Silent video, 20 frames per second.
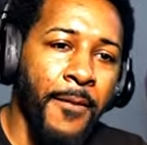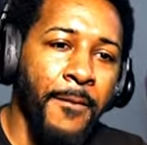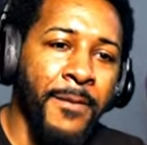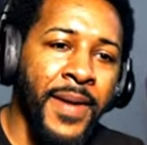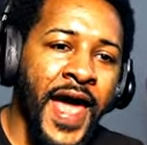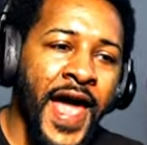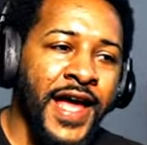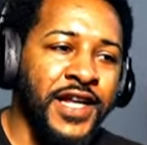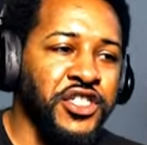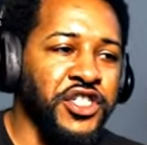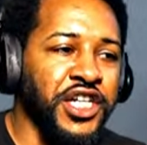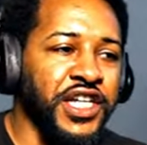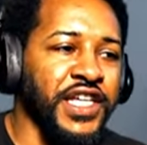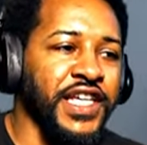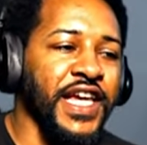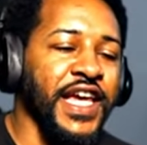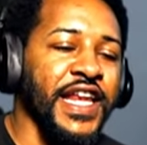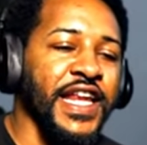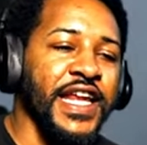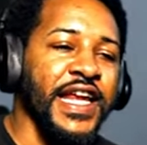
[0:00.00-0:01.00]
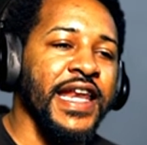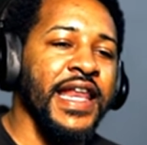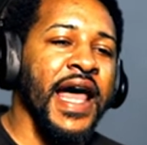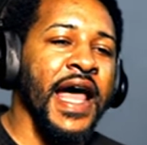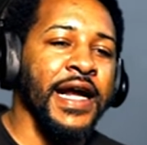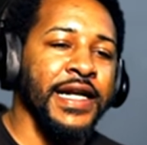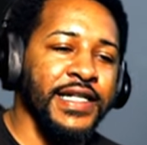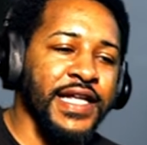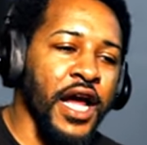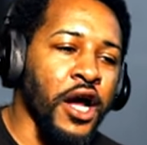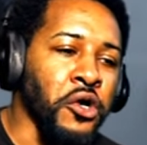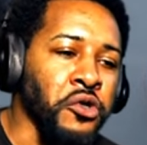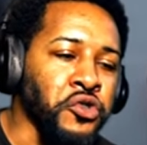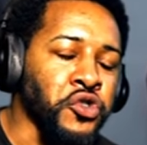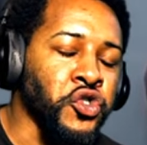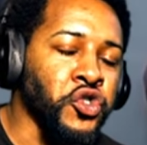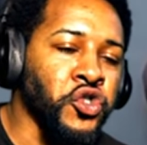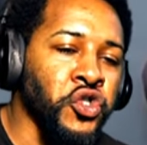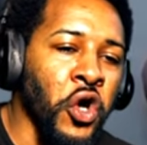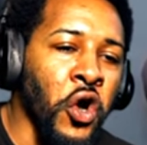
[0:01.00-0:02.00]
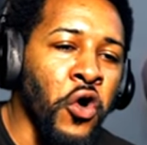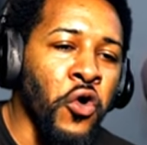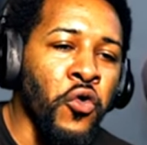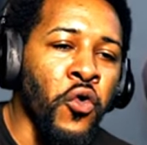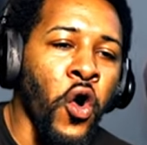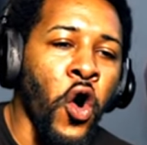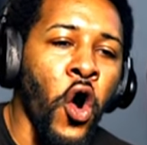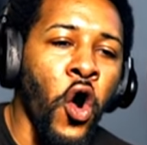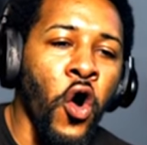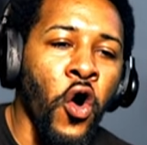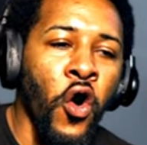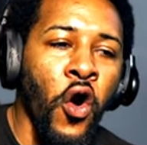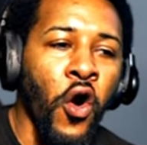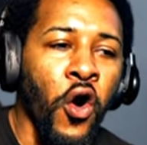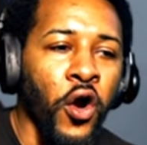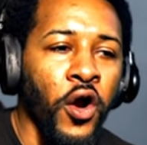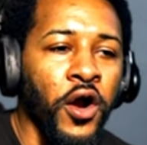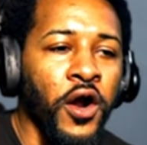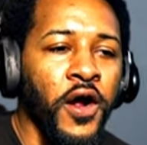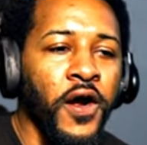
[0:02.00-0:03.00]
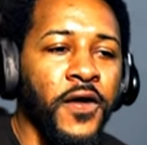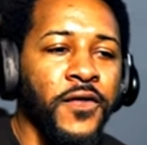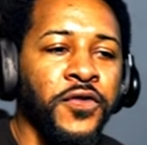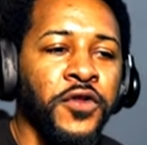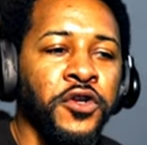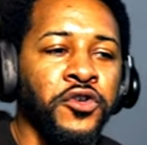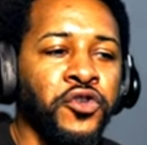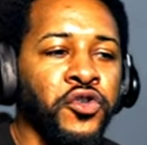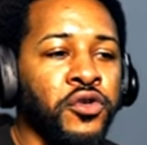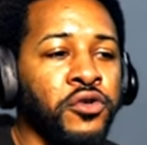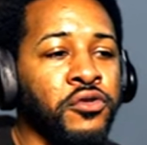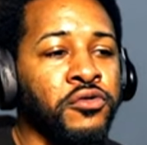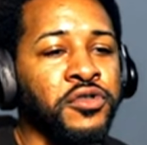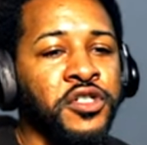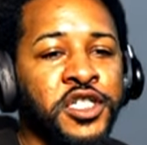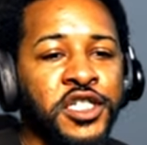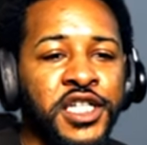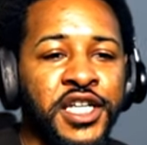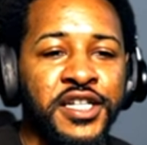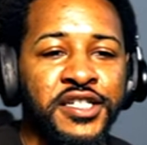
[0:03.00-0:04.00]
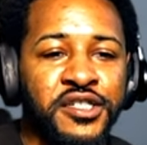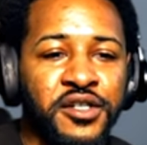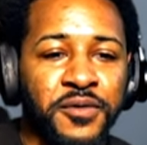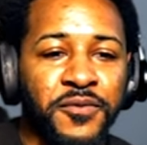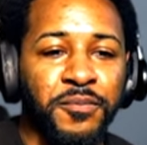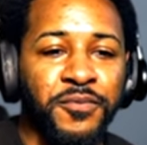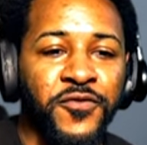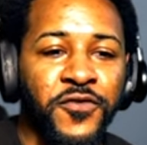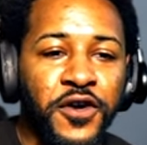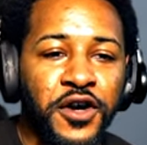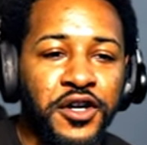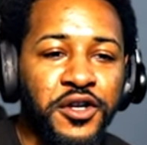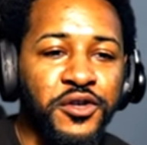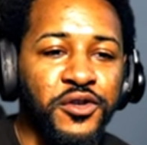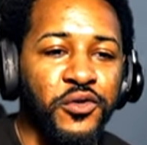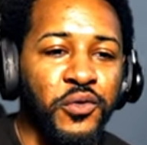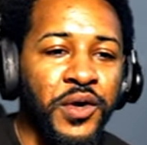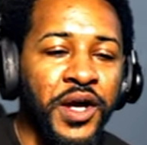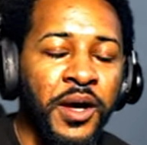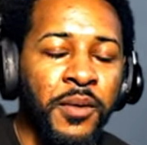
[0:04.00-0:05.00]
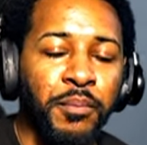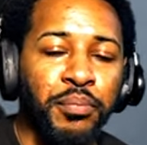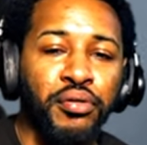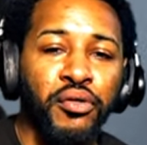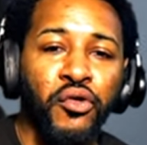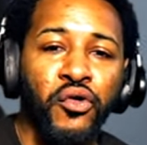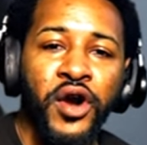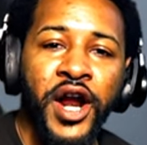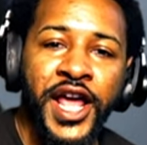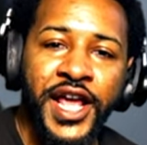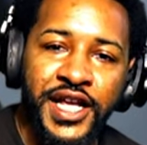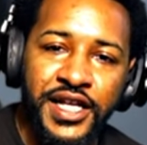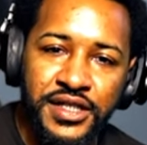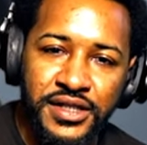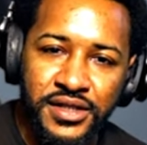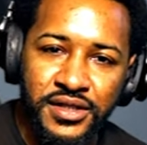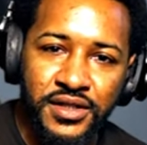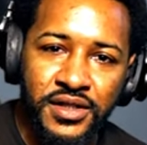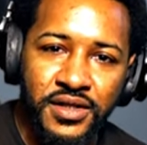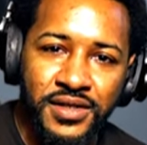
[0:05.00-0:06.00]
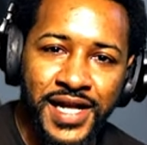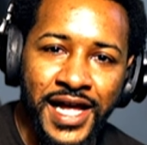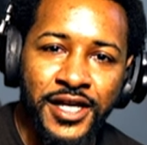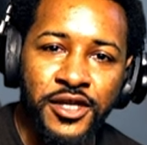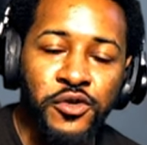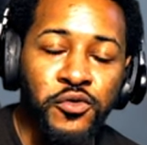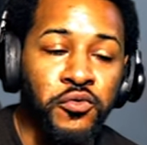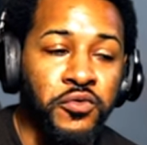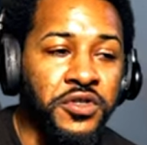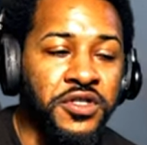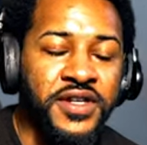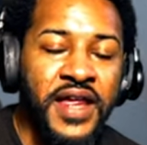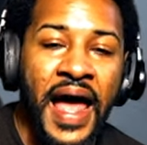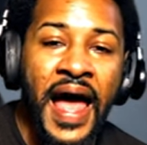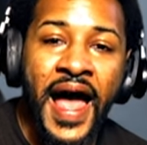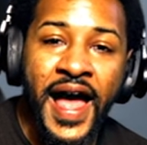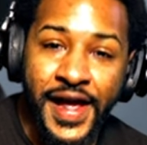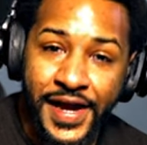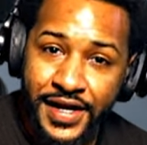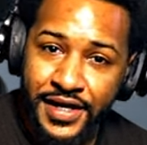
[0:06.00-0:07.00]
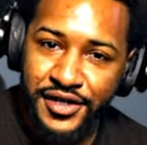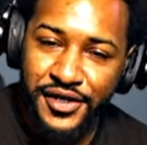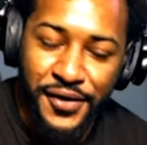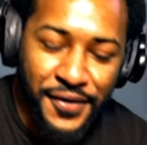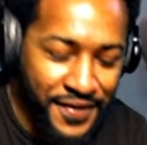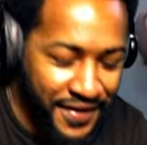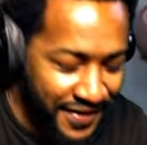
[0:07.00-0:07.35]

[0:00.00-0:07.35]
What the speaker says: Imagine getting knocked out so hard. The dude sits in front of you and prays like you died.